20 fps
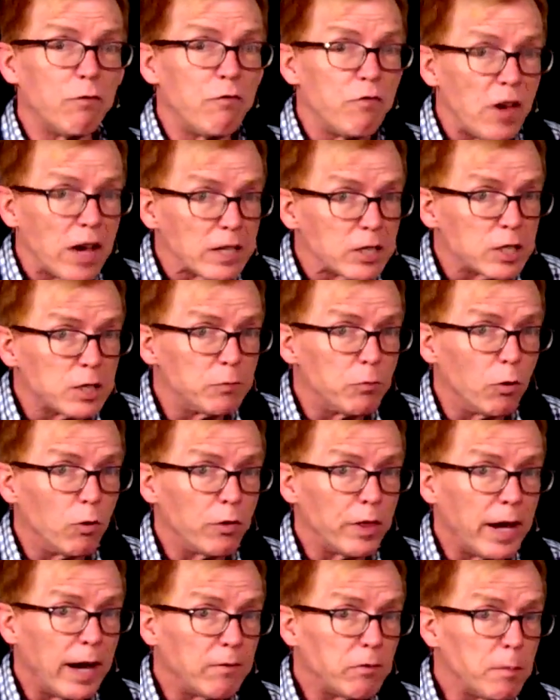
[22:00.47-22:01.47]
festival
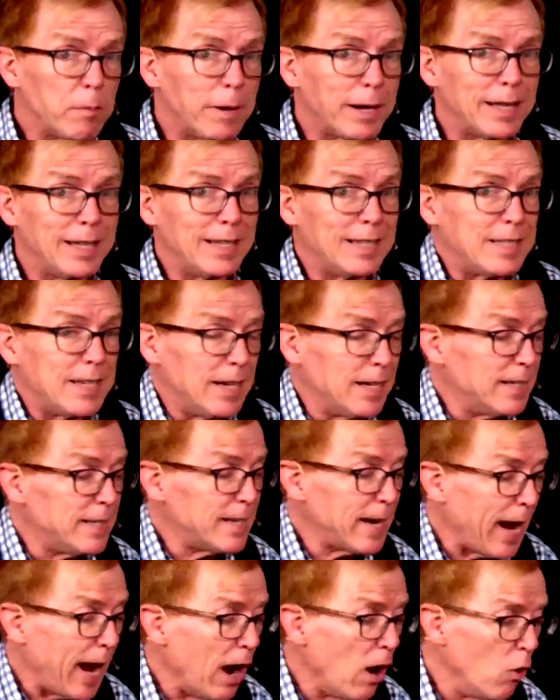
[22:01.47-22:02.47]
that everybody is in
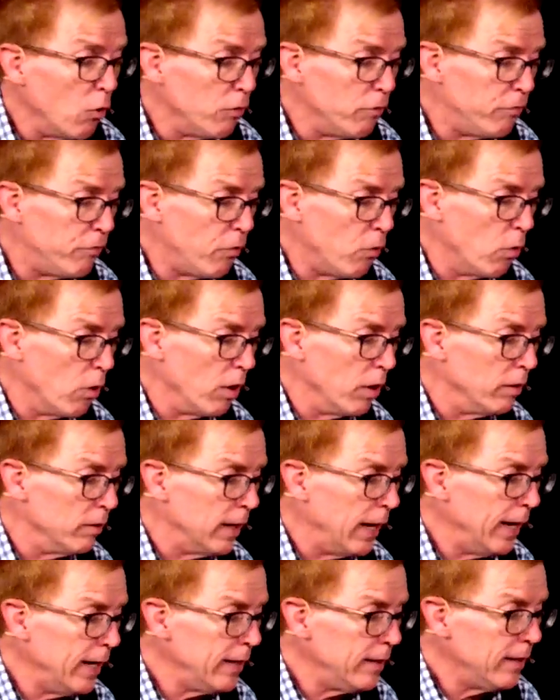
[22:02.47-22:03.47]
town for,
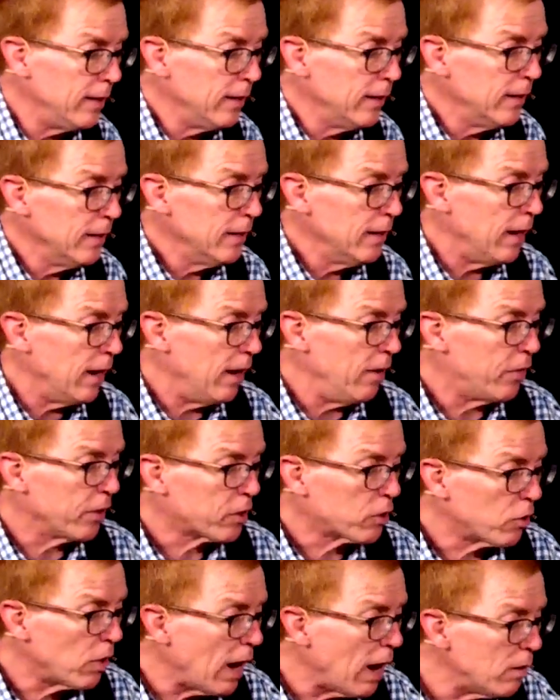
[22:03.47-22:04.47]
right? The
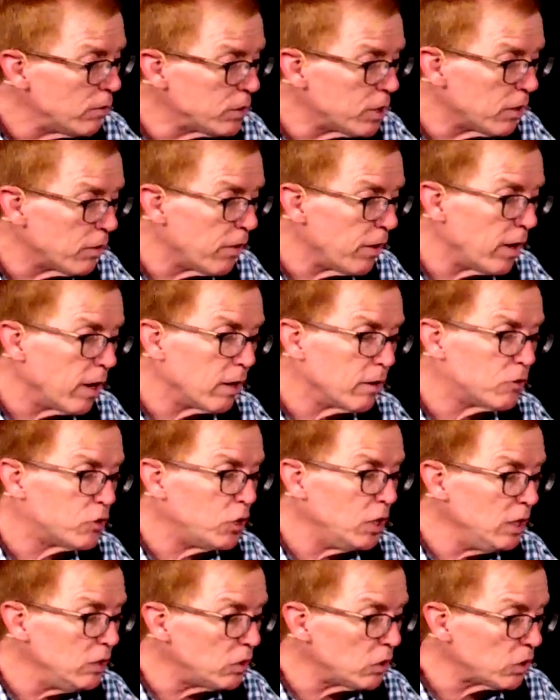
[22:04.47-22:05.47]
crowds are there.
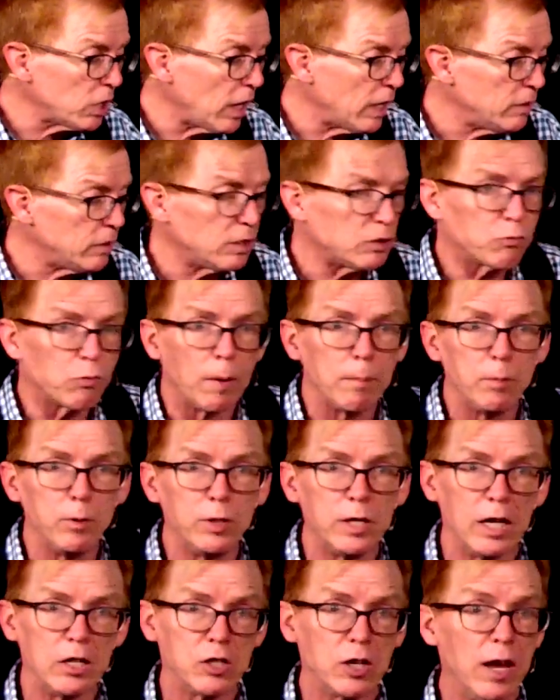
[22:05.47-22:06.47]
Jesus has his
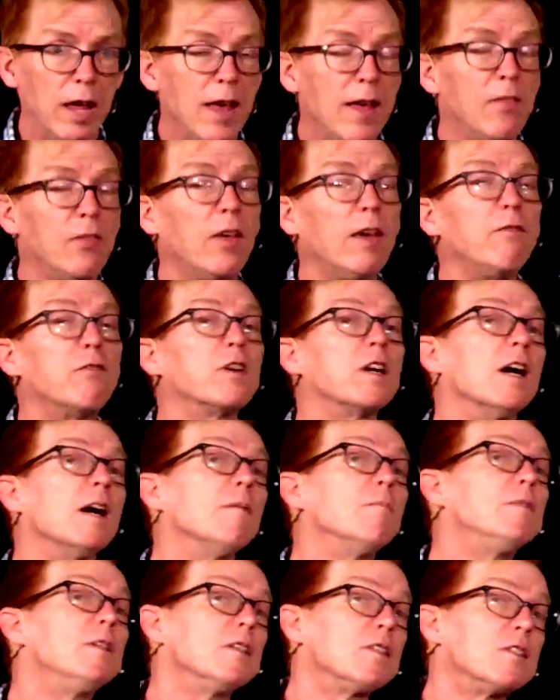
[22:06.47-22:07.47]
reputation. They've
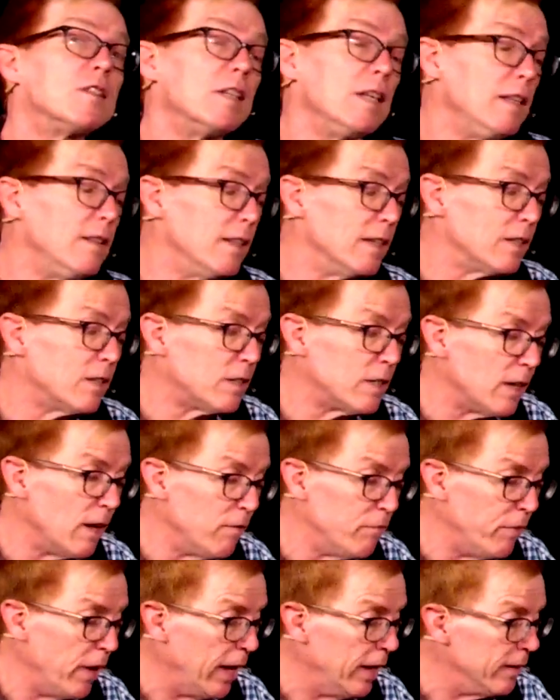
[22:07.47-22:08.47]
come to see this
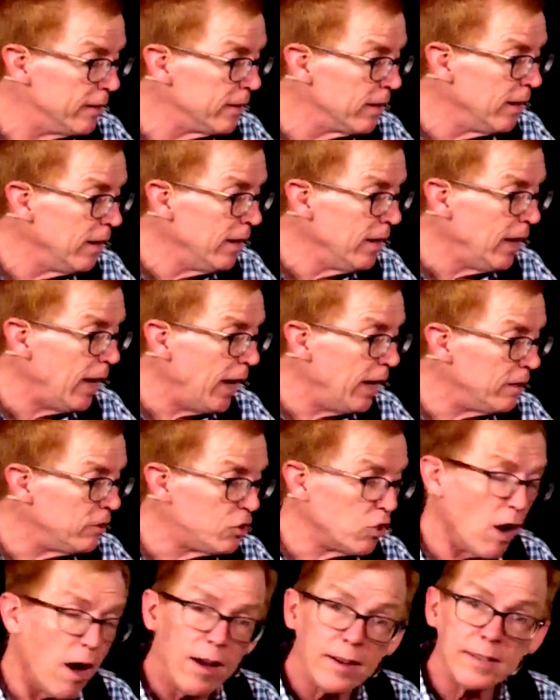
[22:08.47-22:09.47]
event. And
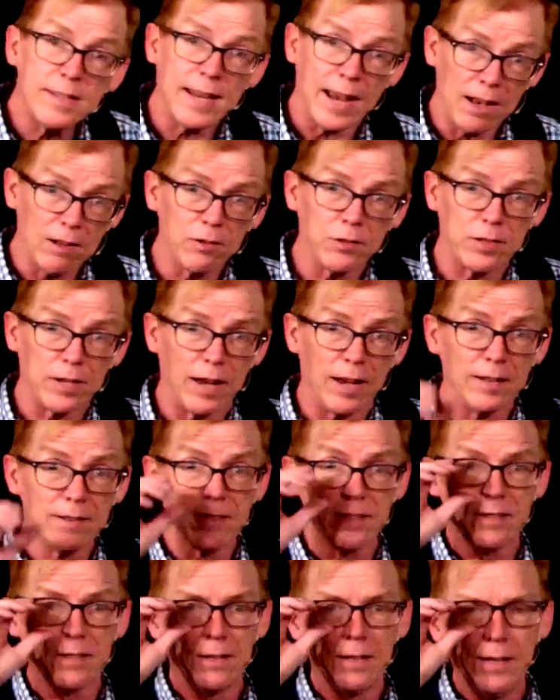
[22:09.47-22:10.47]
John tells
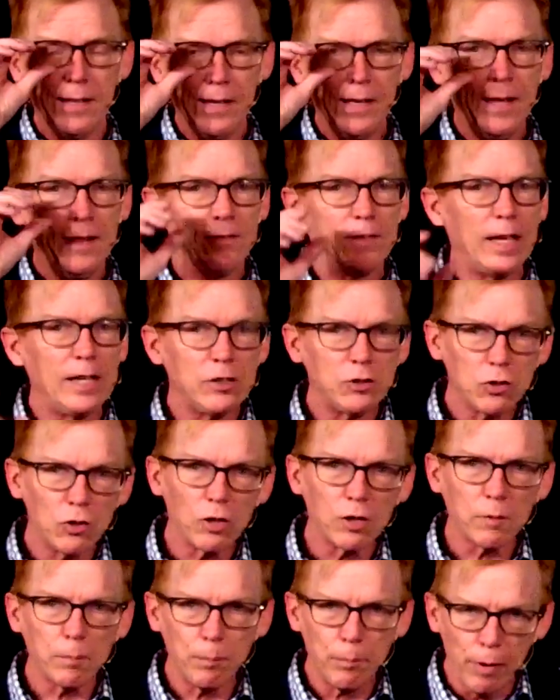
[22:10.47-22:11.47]
us they took
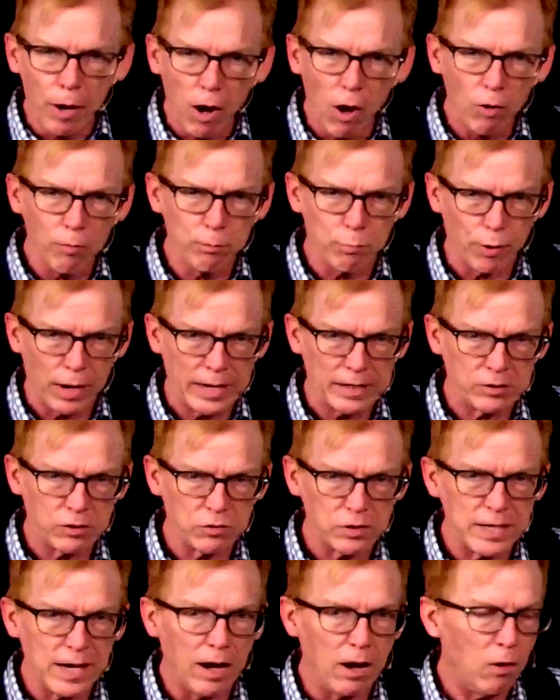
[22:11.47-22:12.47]
palm
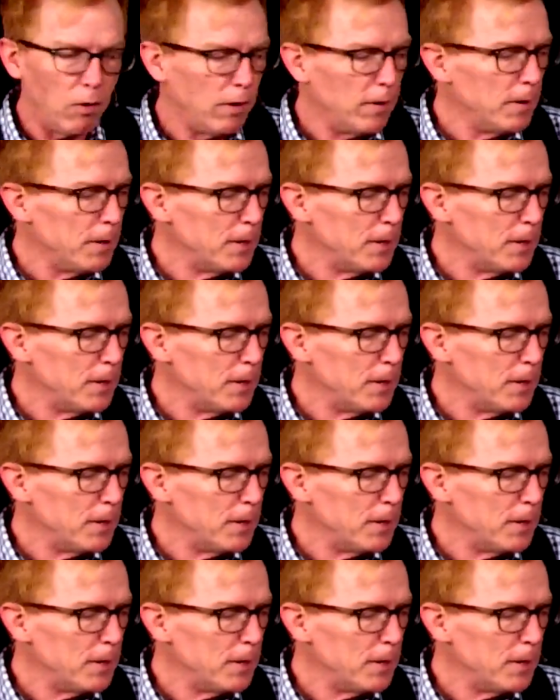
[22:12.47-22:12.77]
branches. Now,